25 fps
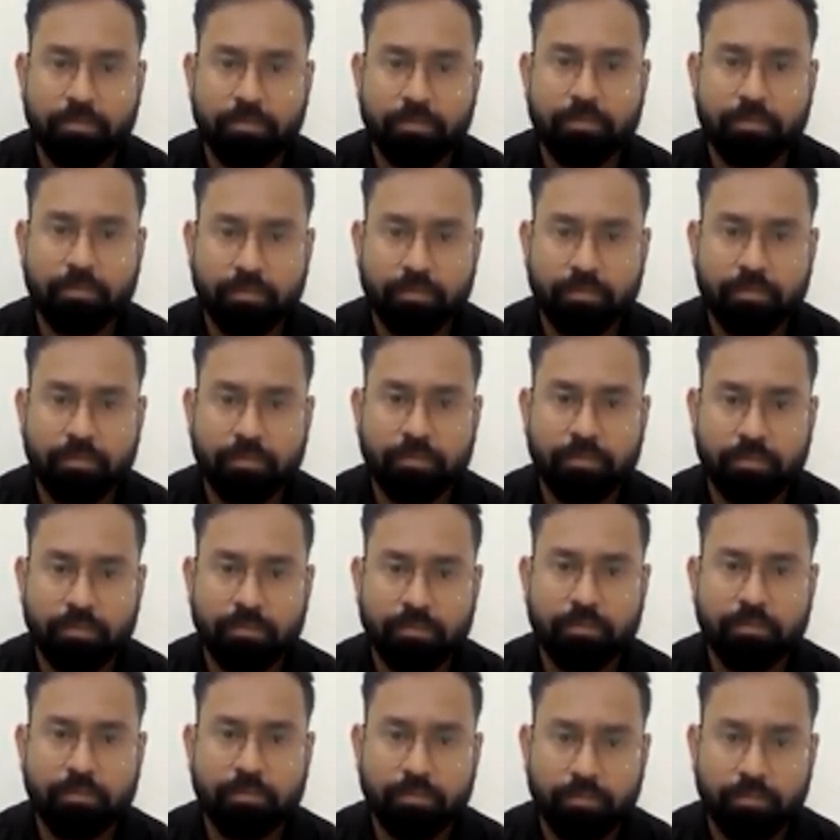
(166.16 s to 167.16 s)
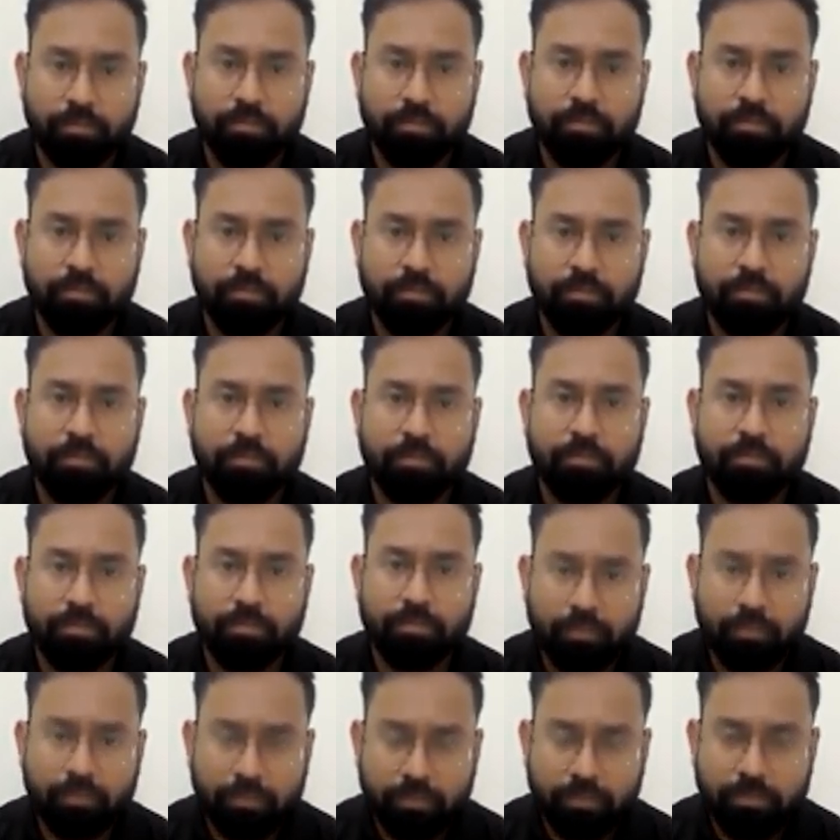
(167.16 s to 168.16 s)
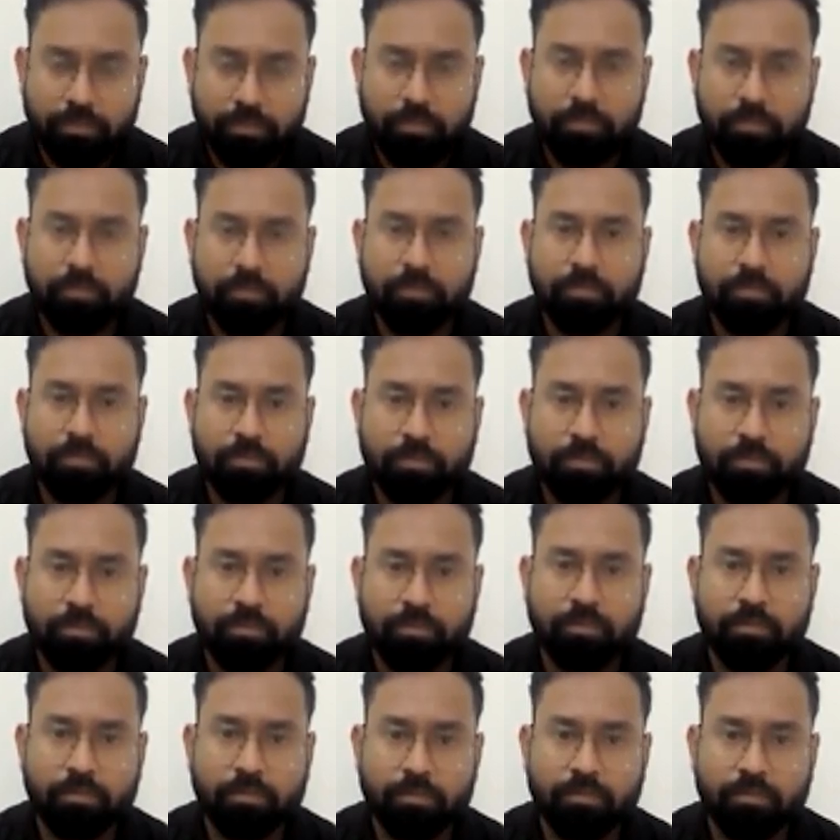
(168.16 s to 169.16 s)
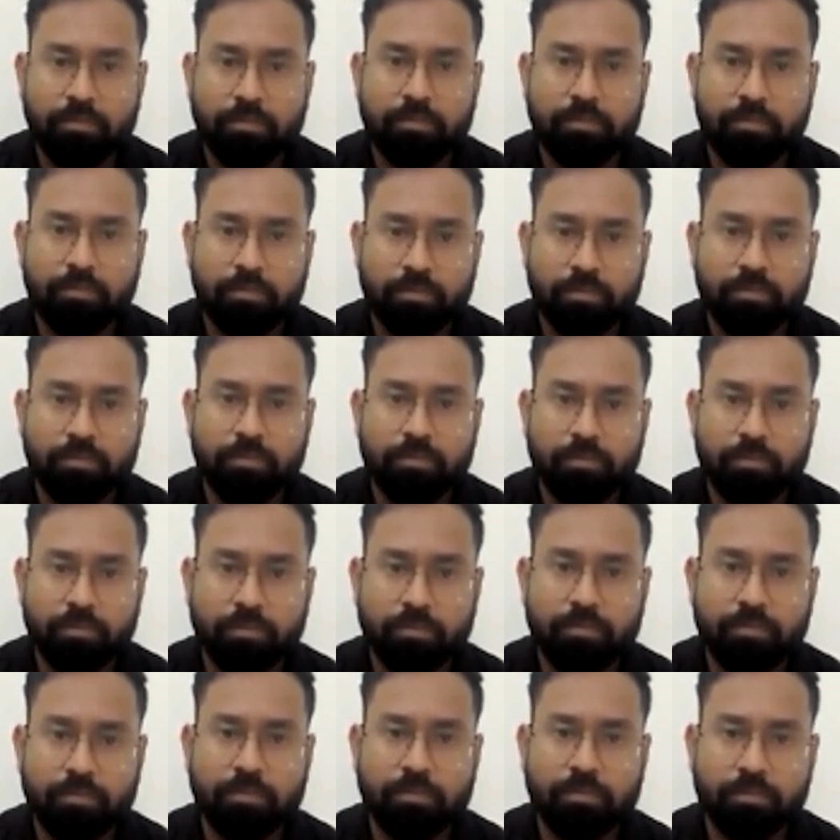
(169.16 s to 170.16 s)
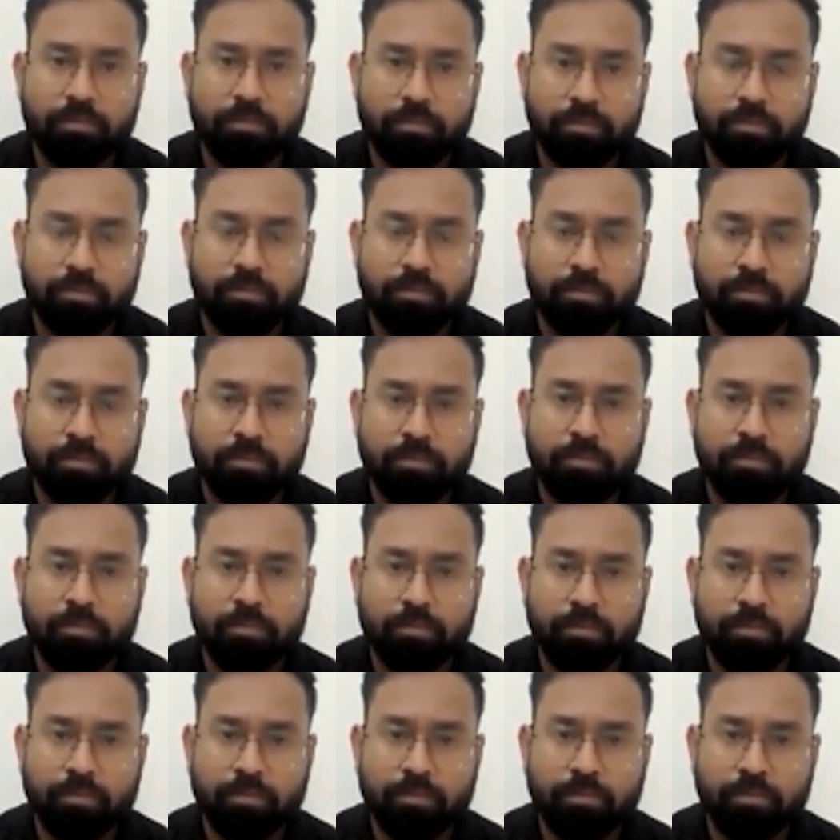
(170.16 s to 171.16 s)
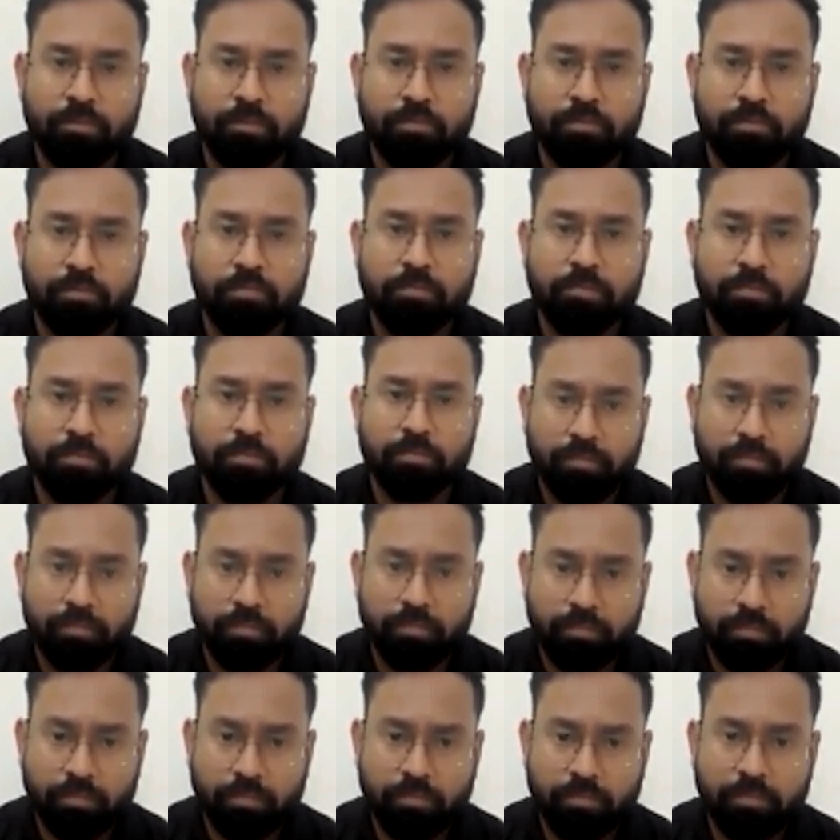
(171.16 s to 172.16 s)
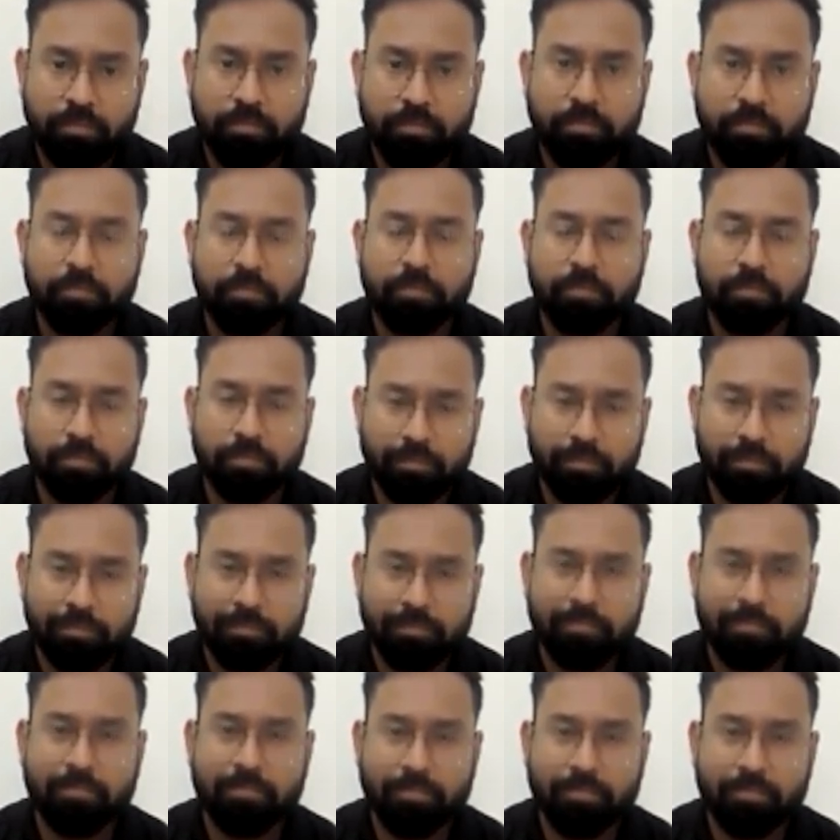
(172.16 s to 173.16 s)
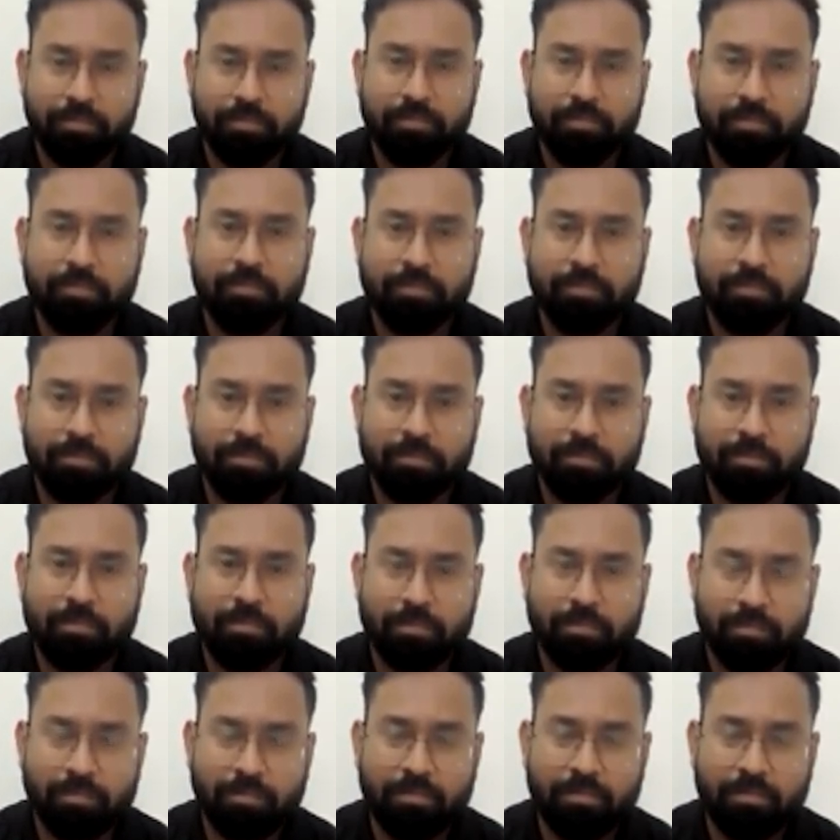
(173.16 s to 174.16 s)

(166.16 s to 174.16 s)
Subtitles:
This person isn't speaking.